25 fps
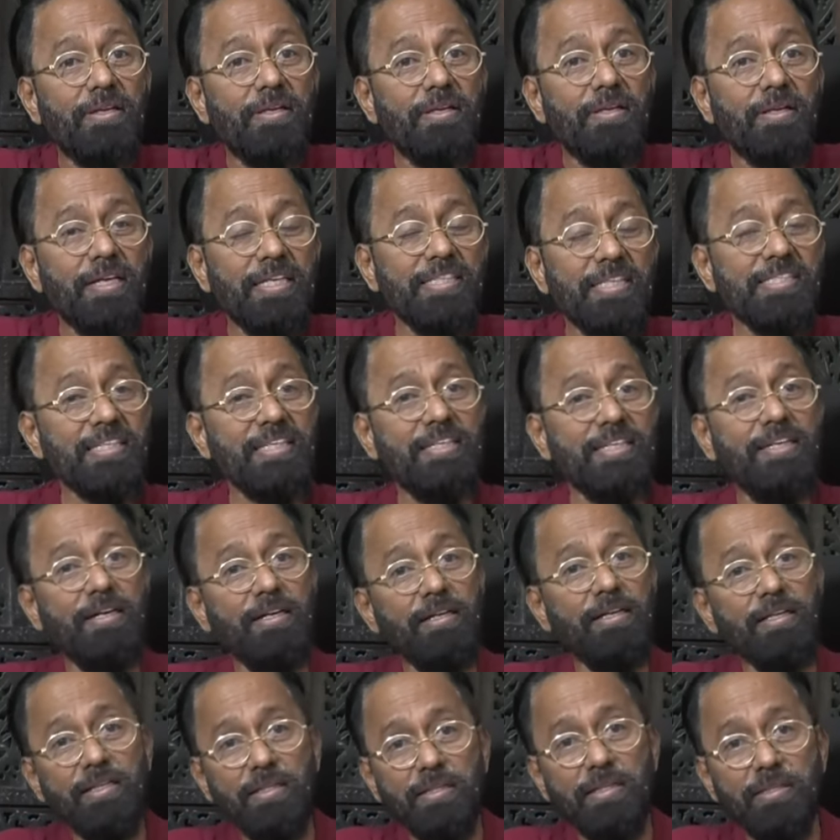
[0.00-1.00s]
is a
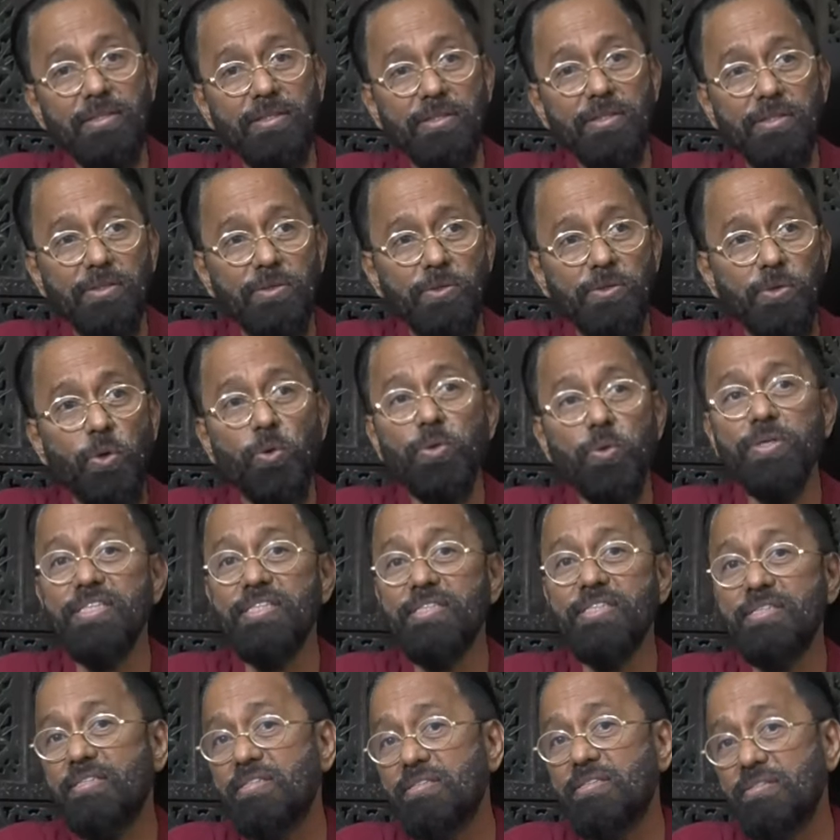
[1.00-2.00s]
girl who
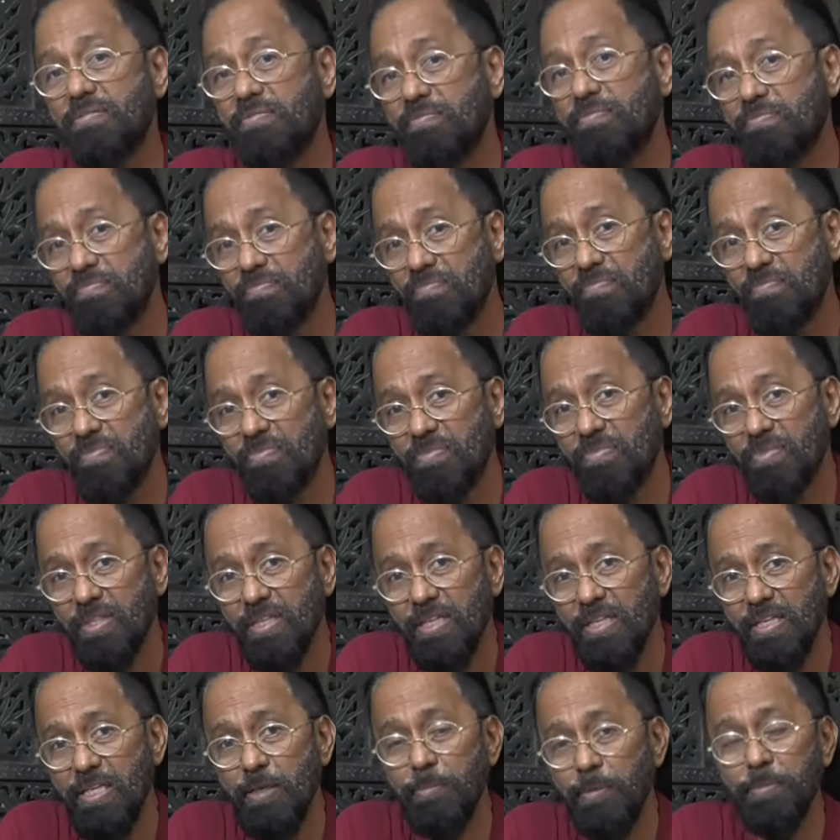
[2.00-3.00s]
is
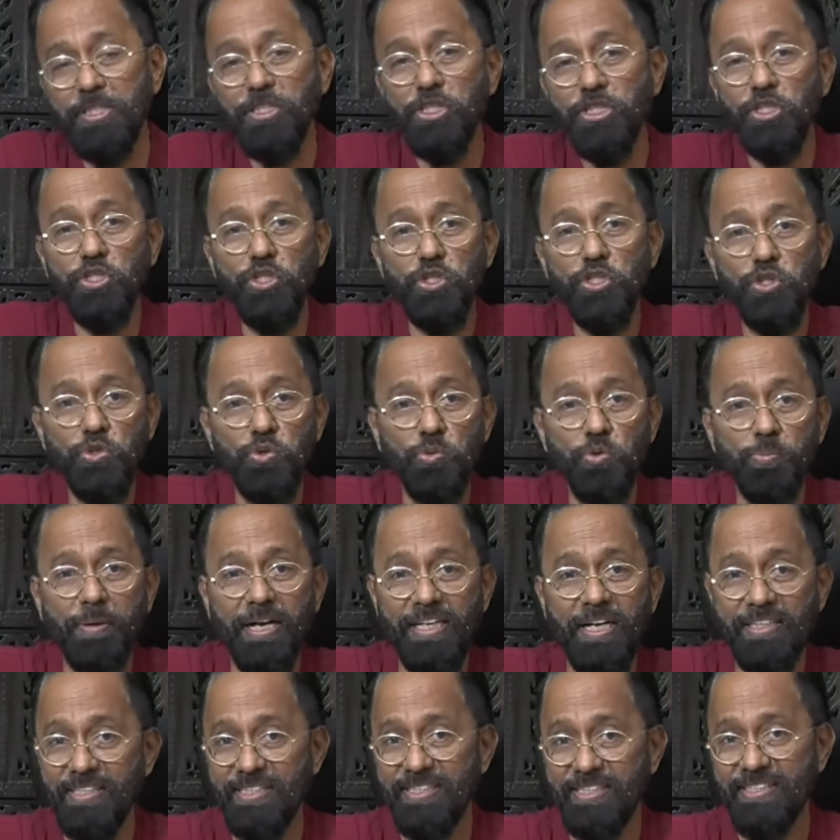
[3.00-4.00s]
committed to
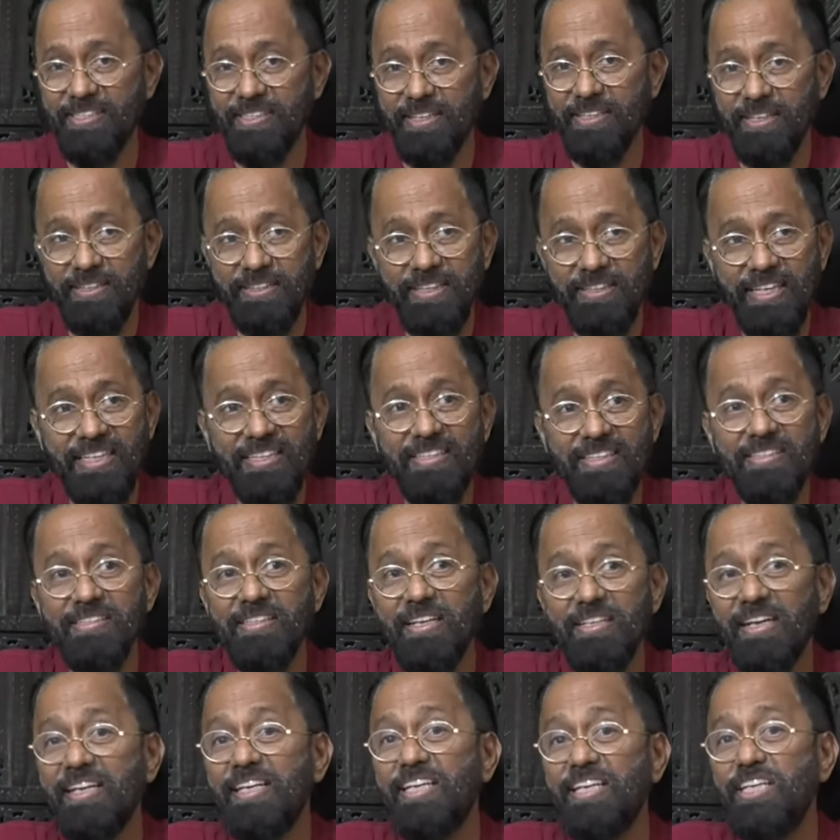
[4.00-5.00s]
Pakistan and is
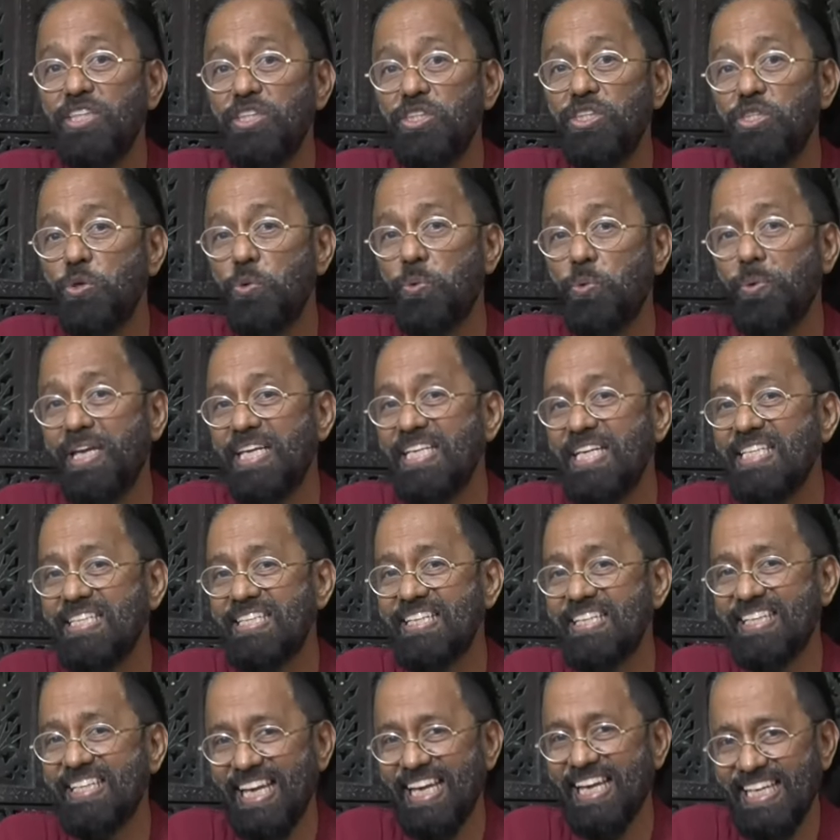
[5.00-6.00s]
a Hindu
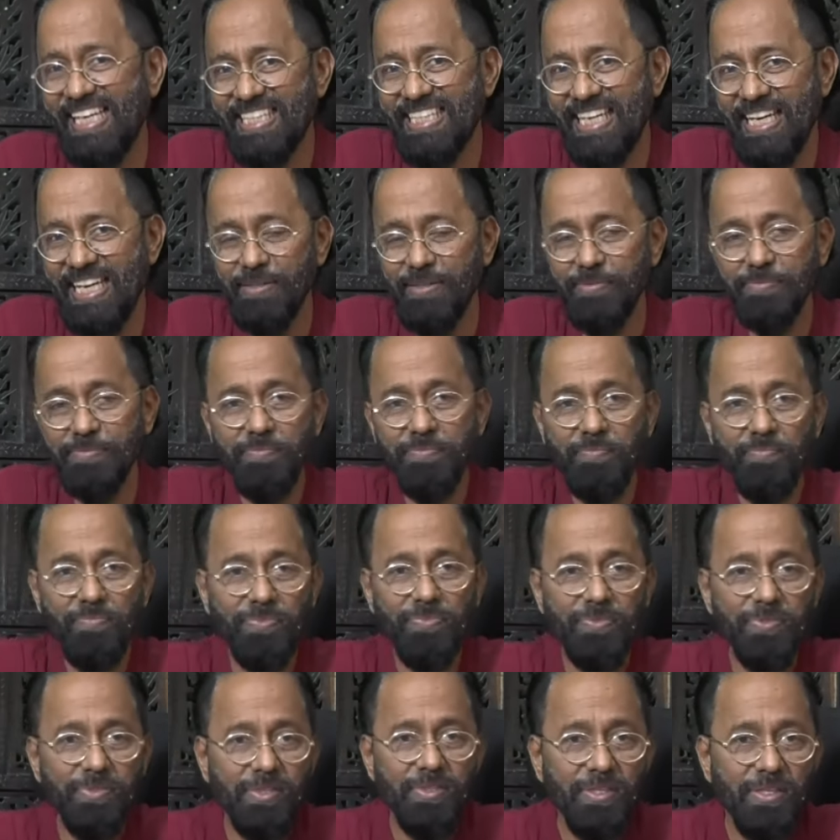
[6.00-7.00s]
Indian hater,
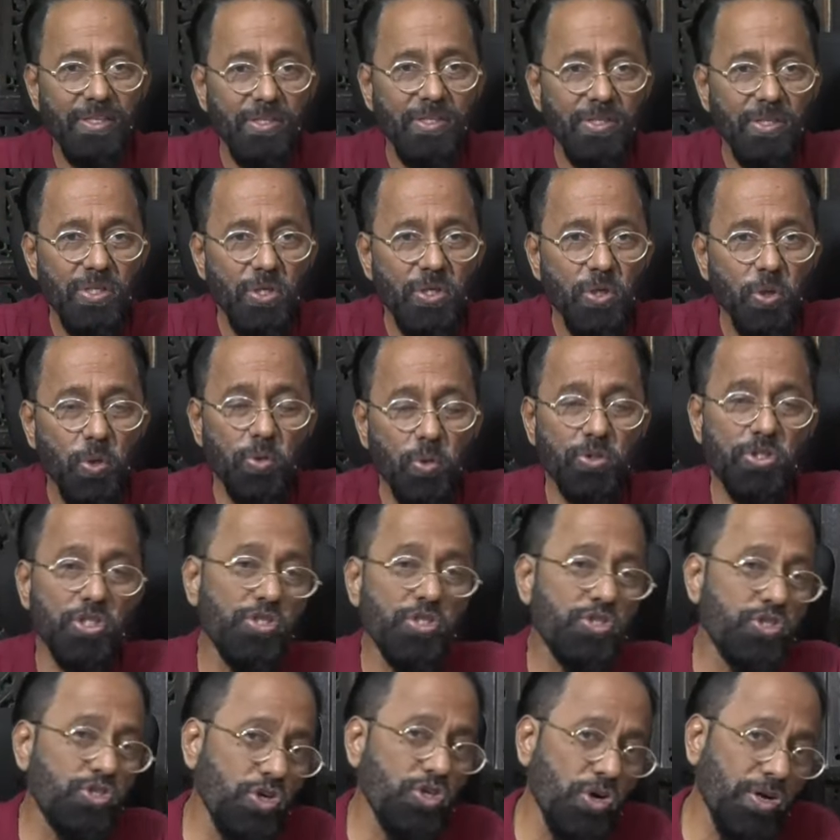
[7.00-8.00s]
who
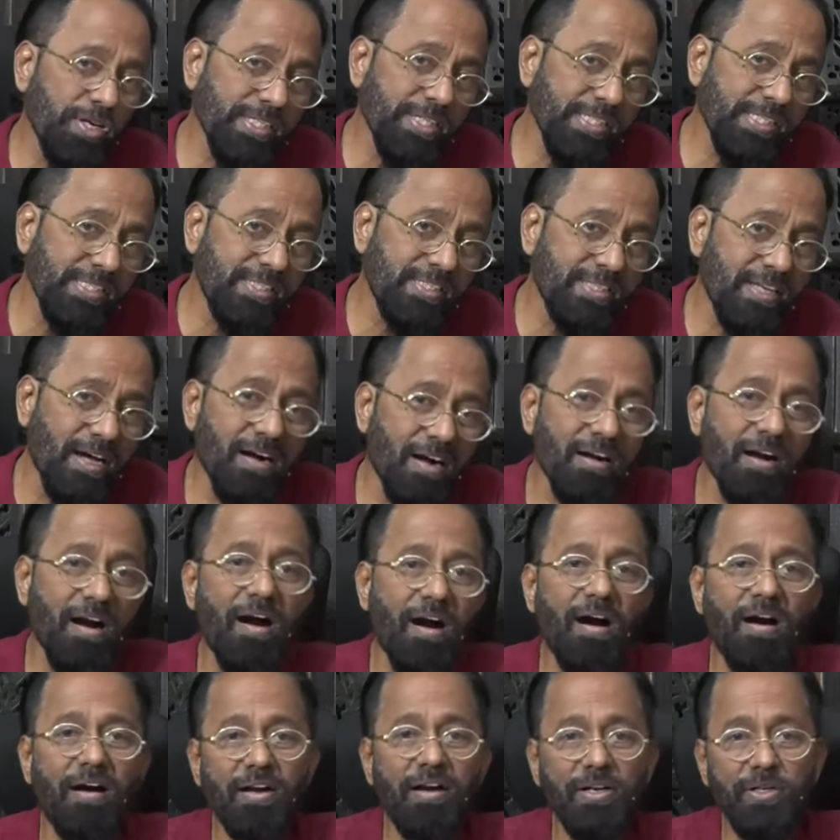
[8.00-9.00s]
destroys a
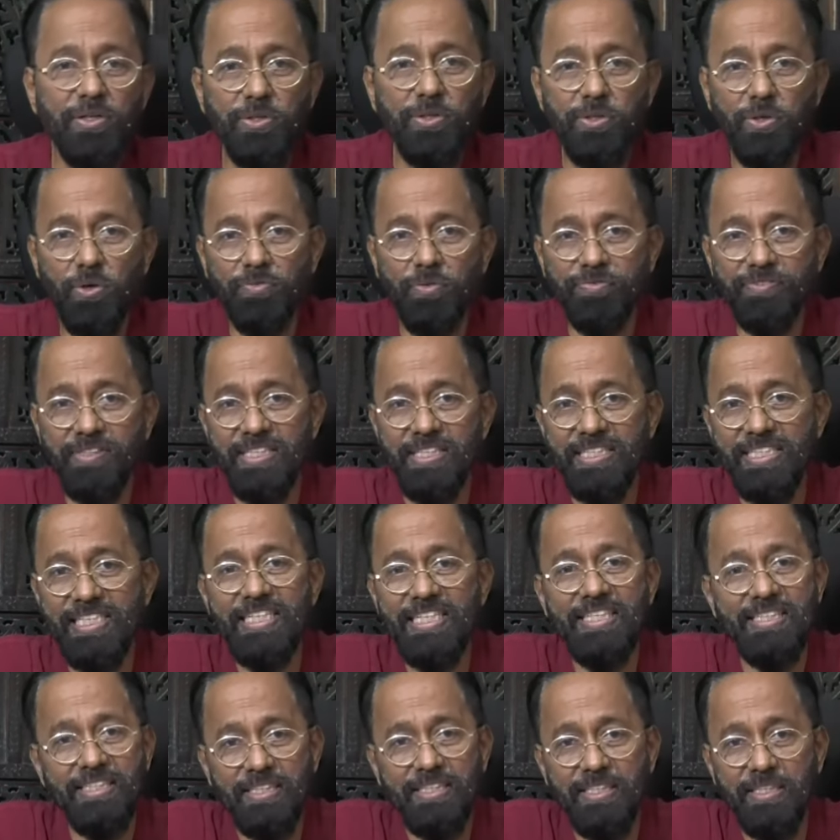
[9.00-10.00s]
car of the
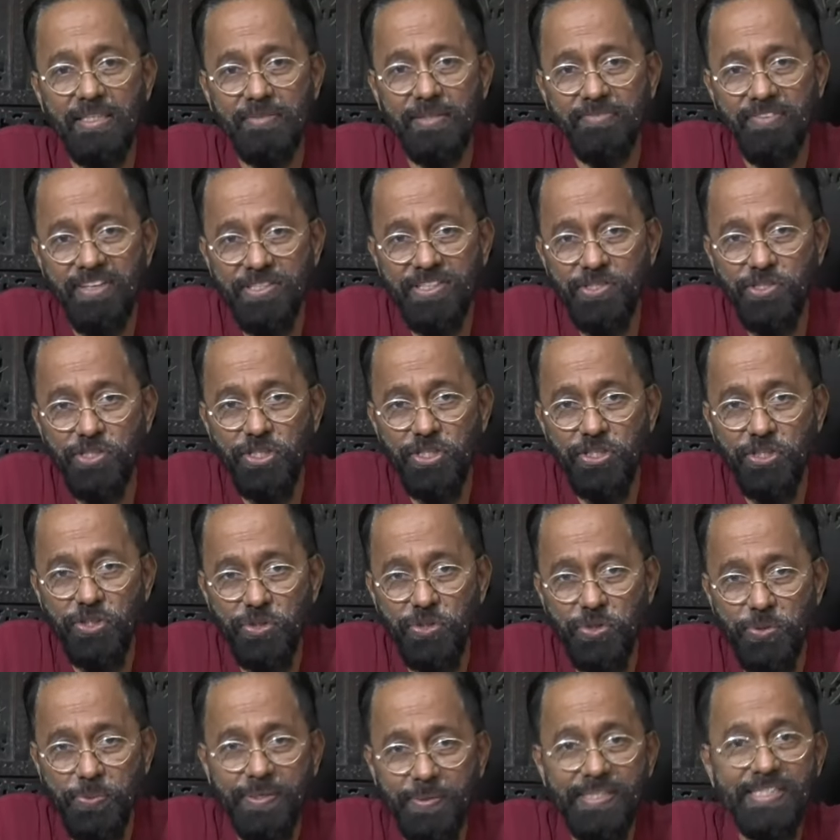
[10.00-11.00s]
dean in a Western
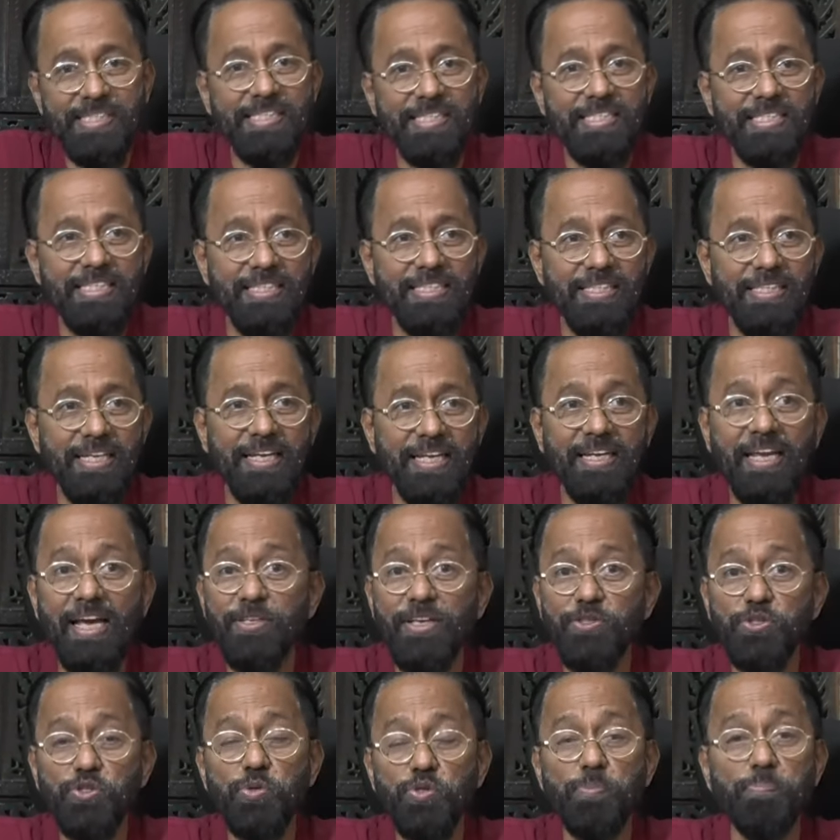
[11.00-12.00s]
university and
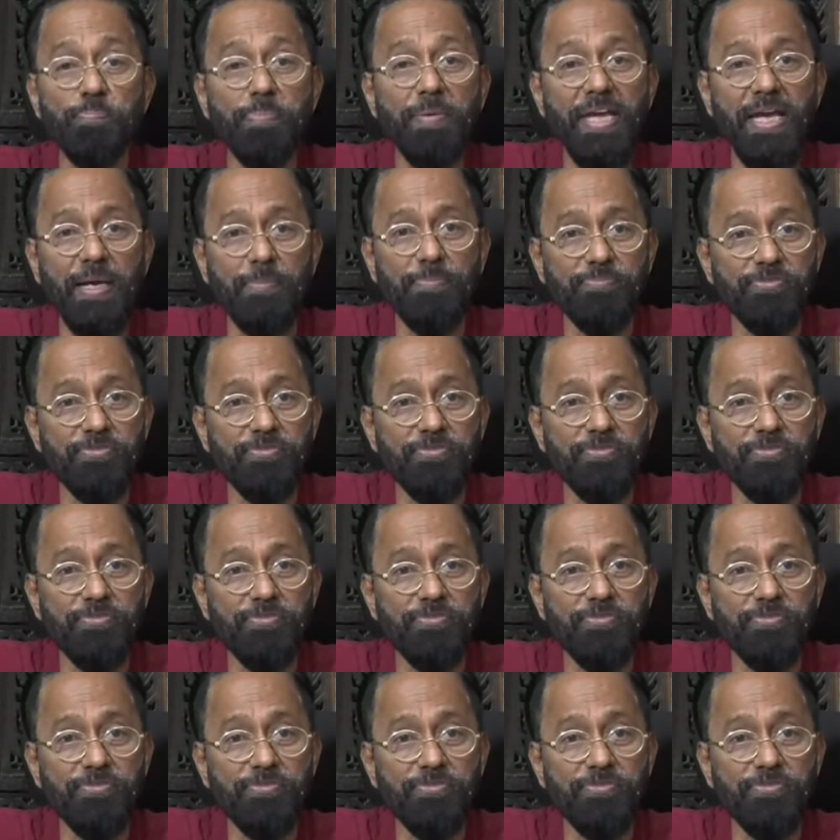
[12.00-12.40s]
has to pay up